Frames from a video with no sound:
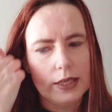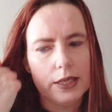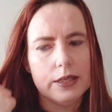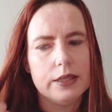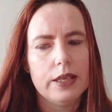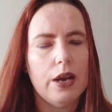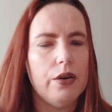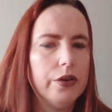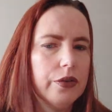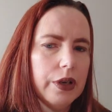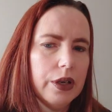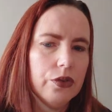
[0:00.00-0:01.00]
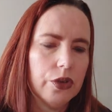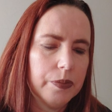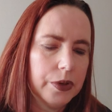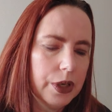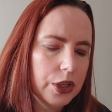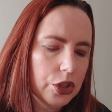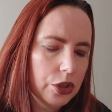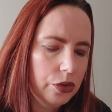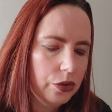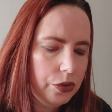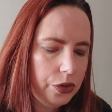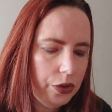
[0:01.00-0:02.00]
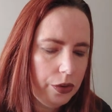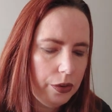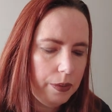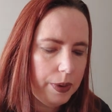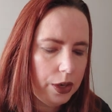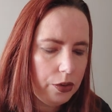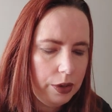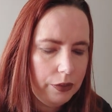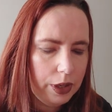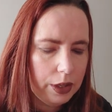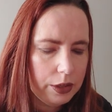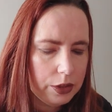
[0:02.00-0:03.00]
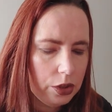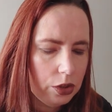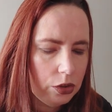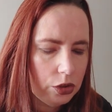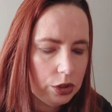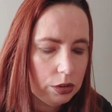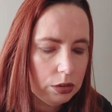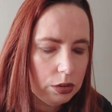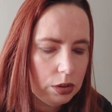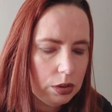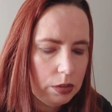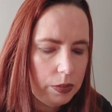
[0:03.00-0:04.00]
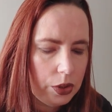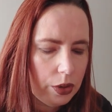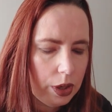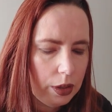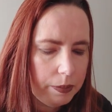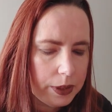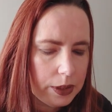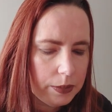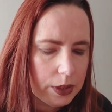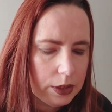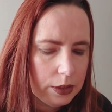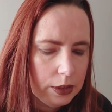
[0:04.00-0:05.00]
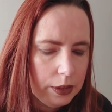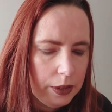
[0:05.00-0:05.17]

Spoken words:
Seers Tarot interpretation is also about grieving and disillusion, betrayal, bitterness.